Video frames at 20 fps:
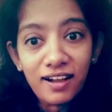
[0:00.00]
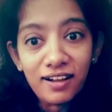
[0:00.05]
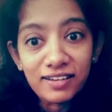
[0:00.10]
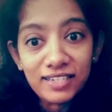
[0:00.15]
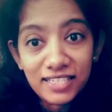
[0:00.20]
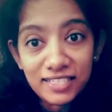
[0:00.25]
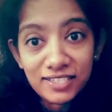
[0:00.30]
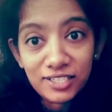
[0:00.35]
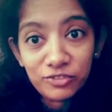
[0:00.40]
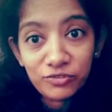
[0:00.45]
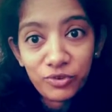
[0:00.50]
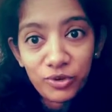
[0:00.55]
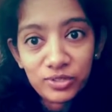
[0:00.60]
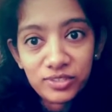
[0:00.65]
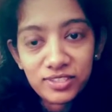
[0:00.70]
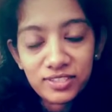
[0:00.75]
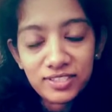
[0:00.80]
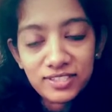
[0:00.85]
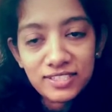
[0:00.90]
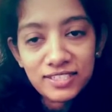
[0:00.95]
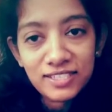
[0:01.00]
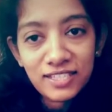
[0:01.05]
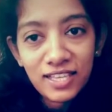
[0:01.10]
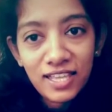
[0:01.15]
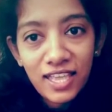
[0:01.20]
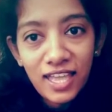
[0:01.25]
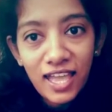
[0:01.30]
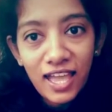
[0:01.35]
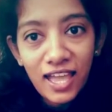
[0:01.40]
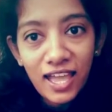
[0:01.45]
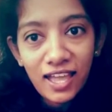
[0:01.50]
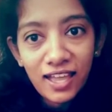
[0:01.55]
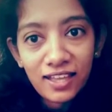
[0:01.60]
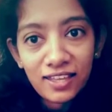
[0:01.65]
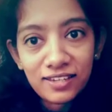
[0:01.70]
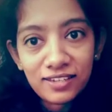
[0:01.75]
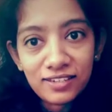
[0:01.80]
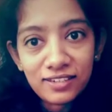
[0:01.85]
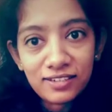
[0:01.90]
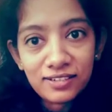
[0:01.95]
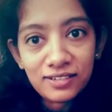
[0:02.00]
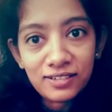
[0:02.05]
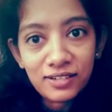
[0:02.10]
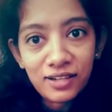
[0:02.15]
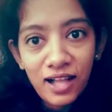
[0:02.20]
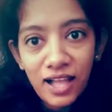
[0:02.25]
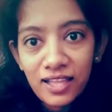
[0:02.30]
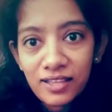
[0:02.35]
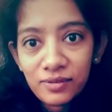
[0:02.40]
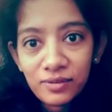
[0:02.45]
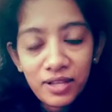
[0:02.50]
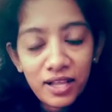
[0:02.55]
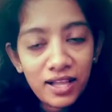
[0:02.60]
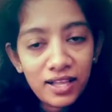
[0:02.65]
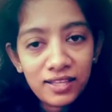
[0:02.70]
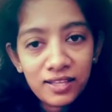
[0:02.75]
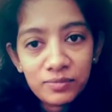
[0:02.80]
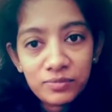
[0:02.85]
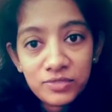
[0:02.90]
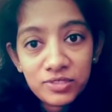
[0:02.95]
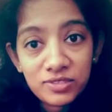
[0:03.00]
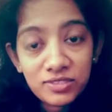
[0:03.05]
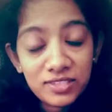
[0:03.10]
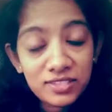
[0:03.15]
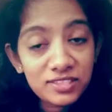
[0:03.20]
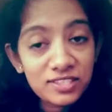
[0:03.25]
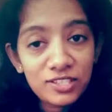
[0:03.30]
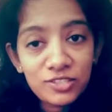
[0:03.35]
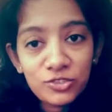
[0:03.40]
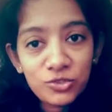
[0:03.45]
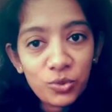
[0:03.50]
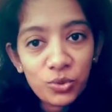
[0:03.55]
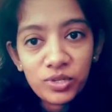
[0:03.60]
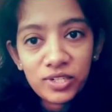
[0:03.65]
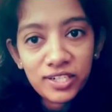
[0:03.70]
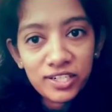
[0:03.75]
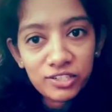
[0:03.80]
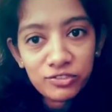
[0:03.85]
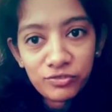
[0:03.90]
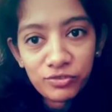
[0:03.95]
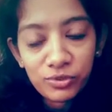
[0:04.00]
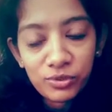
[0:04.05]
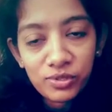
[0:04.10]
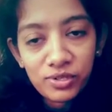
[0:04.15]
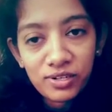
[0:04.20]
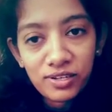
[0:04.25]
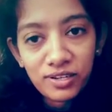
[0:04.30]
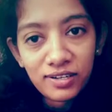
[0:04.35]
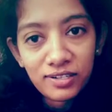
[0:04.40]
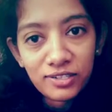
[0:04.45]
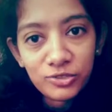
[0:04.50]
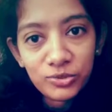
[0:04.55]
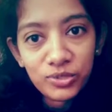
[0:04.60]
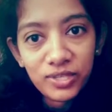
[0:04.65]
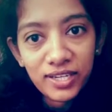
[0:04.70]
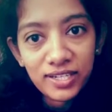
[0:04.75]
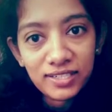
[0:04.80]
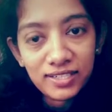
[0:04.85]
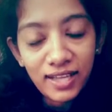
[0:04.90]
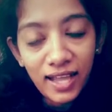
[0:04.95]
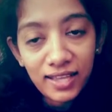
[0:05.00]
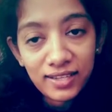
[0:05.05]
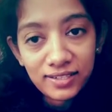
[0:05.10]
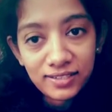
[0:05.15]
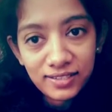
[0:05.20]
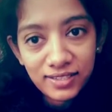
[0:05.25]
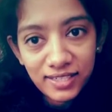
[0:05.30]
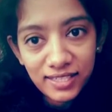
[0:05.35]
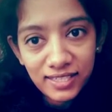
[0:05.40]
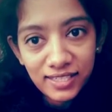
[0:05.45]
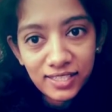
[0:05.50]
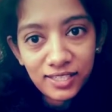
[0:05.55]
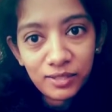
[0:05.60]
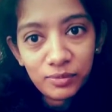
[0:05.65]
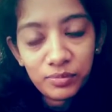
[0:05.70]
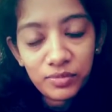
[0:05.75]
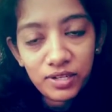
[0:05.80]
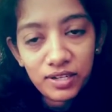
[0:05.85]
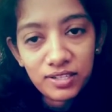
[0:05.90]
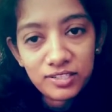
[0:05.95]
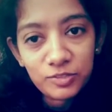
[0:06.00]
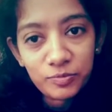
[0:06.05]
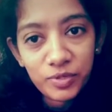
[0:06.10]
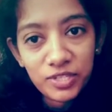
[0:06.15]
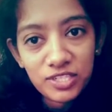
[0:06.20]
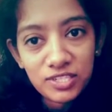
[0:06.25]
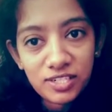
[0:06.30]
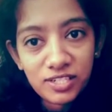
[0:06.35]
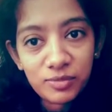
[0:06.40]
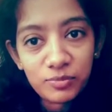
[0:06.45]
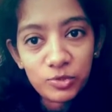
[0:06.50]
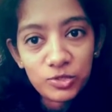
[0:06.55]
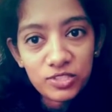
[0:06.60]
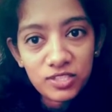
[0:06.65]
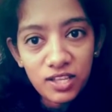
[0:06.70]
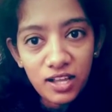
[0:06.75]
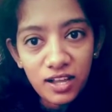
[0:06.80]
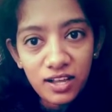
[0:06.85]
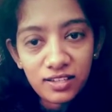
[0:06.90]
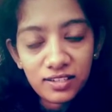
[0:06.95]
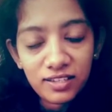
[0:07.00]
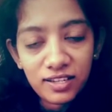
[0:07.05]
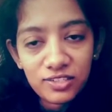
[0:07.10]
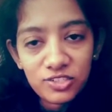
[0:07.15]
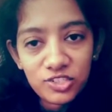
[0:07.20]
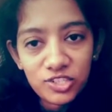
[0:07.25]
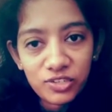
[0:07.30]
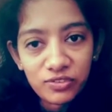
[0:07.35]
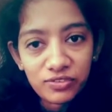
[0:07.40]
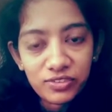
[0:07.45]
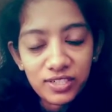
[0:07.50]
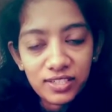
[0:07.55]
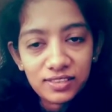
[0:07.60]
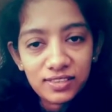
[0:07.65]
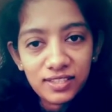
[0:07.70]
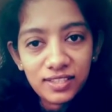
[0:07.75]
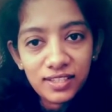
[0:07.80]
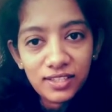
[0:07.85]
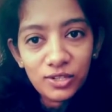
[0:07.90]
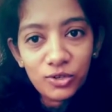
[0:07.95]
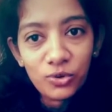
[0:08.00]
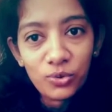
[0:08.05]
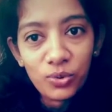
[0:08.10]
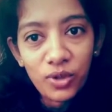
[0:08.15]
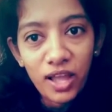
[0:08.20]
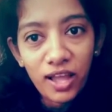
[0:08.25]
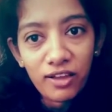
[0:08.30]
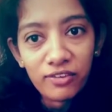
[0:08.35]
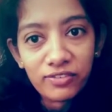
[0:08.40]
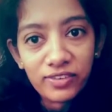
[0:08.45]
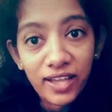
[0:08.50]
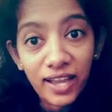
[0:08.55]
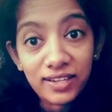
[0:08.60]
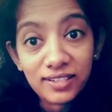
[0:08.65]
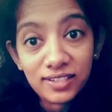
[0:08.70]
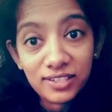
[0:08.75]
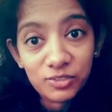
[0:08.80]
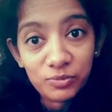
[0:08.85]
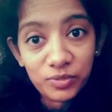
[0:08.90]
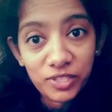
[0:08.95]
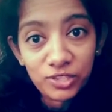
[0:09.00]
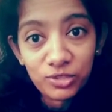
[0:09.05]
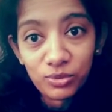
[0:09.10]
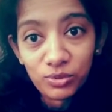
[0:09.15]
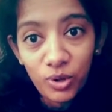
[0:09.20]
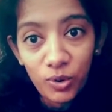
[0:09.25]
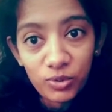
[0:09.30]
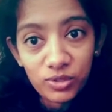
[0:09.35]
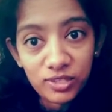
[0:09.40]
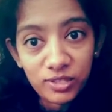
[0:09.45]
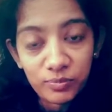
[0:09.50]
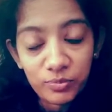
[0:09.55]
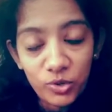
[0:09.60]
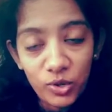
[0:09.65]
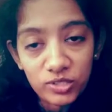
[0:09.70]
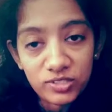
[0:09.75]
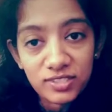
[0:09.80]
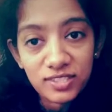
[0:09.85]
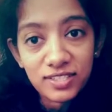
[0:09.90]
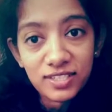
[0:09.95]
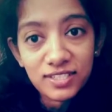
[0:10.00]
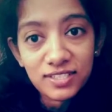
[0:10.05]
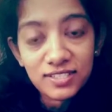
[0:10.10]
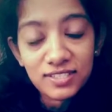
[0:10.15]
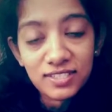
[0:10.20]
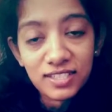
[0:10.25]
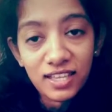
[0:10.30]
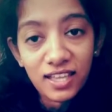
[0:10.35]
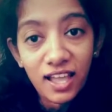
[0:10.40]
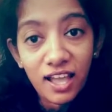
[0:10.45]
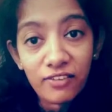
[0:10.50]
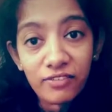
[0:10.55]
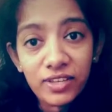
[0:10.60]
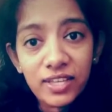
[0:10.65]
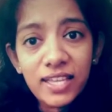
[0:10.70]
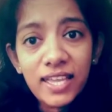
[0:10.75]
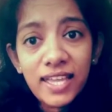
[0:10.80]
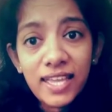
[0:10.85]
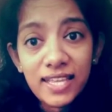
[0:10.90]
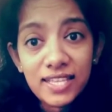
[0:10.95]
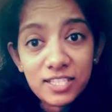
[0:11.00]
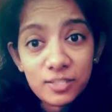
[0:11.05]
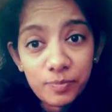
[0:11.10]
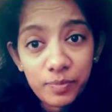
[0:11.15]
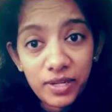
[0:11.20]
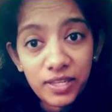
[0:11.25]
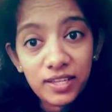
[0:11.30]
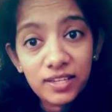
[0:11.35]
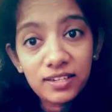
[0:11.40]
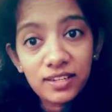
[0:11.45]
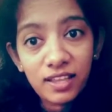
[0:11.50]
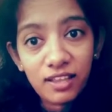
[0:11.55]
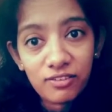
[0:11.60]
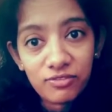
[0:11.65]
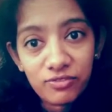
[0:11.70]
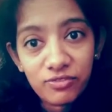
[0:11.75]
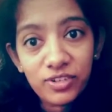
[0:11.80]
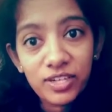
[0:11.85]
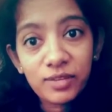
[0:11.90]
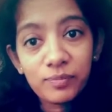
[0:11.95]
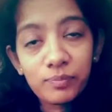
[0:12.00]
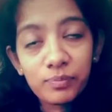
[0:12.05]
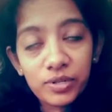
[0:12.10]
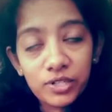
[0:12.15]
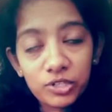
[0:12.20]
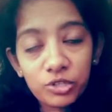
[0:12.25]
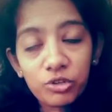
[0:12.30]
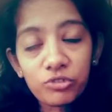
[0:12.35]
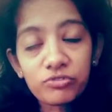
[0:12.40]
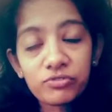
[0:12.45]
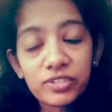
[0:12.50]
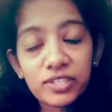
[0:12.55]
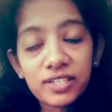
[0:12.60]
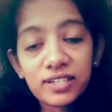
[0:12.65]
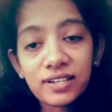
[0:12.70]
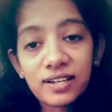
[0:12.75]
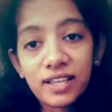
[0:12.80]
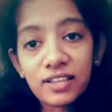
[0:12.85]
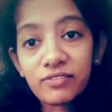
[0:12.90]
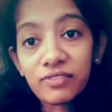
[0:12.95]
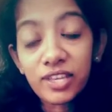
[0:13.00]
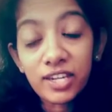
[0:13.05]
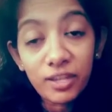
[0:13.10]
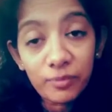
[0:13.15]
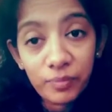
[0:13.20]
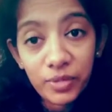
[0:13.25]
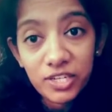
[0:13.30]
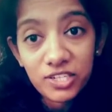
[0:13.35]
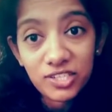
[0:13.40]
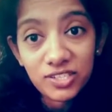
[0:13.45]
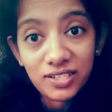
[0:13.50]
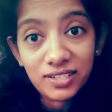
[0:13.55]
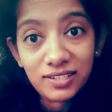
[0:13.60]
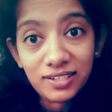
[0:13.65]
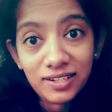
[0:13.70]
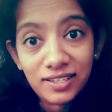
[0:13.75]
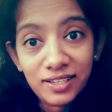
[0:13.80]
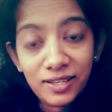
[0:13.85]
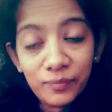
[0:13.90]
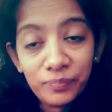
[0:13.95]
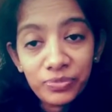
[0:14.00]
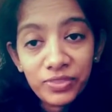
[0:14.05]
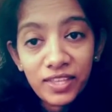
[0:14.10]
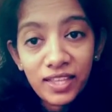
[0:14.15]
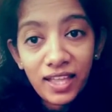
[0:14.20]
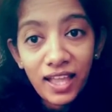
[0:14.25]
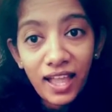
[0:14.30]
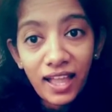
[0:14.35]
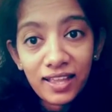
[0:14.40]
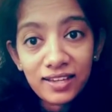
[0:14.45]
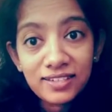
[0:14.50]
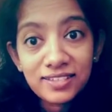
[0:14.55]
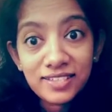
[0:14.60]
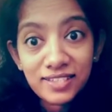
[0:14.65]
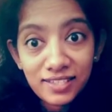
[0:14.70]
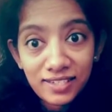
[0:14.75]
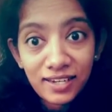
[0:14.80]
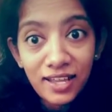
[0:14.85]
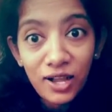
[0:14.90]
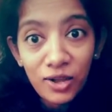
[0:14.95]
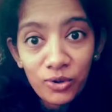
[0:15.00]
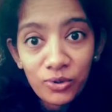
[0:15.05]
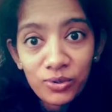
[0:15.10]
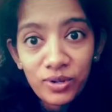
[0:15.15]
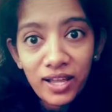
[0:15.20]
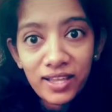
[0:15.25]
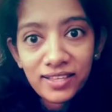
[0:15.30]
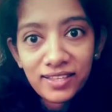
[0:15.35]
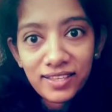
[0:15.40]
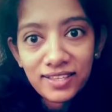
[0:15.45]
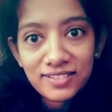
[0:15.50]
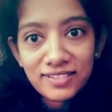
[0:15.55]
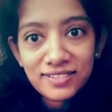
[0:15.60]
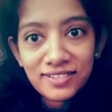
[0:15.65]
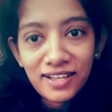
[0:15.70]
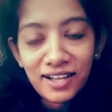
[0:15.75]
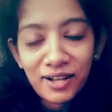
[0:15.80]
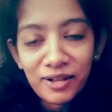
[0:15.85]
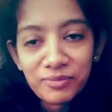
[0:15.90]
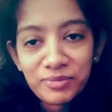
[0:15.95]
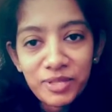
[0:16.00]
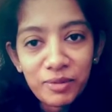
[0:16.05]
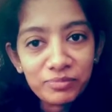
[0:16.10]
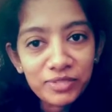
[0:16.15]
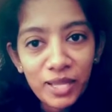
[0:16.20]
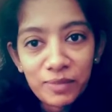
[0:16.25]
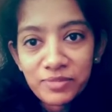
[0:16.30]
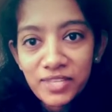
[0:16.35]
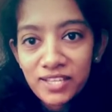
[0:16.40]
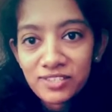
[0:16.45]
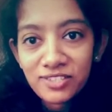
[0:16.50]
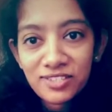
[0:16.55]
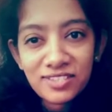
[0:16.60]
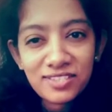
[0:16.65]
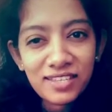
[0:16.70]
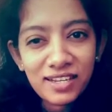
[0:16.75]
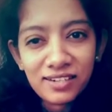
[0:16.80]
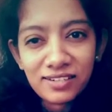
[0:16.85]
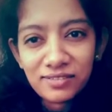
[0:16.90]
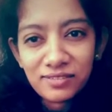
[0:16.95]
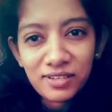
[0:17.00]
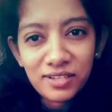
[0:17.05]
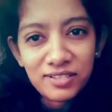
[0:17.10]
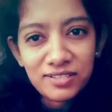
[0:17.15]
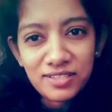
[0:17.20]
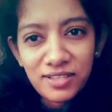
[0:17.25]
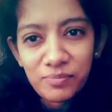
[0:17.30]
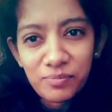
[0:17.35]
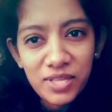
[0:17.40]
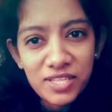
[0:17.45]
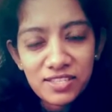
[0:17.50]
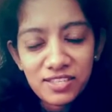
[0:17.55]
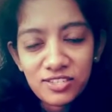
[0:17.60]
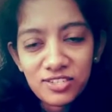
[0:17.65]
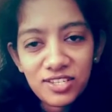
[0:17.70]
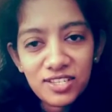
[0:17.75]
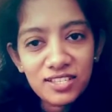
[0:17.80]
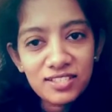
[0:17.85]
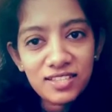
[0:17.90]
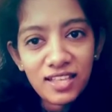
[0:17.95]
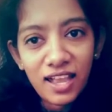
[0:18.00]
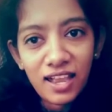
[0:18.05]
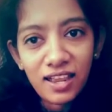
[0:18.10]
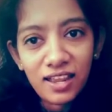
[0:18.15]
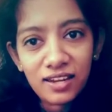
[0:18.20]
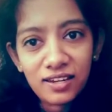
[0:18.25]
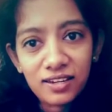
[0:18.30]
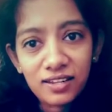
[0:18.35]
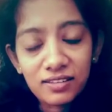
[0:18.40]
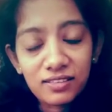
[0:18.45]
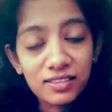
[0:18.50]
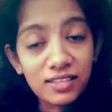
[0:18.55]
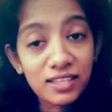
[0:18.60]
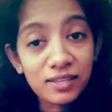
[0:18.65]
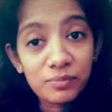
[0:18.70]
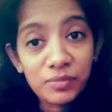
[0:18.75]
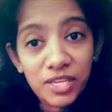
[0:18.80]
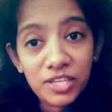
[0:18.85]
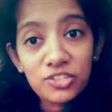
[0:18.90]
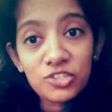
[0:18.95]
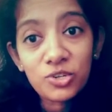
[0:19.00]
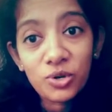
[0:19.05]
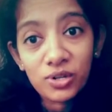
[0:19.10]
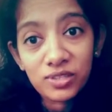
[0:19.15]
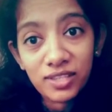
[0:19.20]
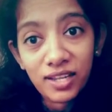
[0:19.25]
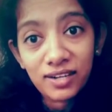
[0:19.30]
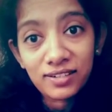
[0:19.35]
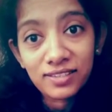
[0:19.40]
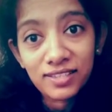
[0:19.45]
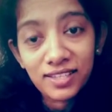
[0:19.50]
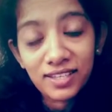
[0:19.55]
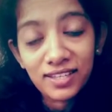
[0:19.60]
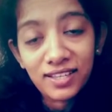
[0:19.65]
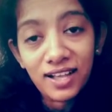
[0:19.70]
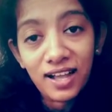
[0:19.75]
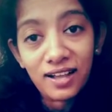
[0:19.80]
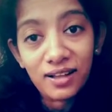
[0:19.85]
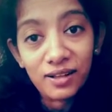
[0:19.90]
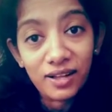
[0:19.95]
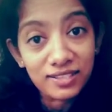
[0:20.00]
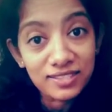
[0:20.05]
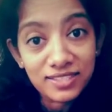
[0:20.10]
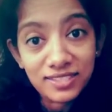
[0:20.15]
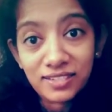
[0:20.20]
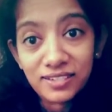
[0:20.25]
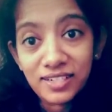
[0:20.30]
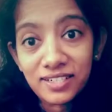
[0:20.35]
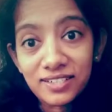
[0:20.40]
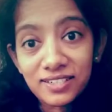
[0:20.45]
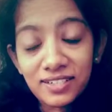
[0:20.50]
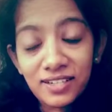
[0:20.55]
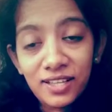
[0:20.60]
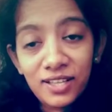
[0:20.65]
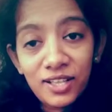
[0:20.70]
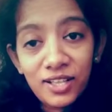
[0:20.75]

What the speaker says: needed for this, and I am just so grateful to the entire team, especially Muskan and Shivkriti, who have guided me throughout the process. They have explained every bit of it like very patiently, and till now I guess sometimes I just send some messages and they make sure that they answer it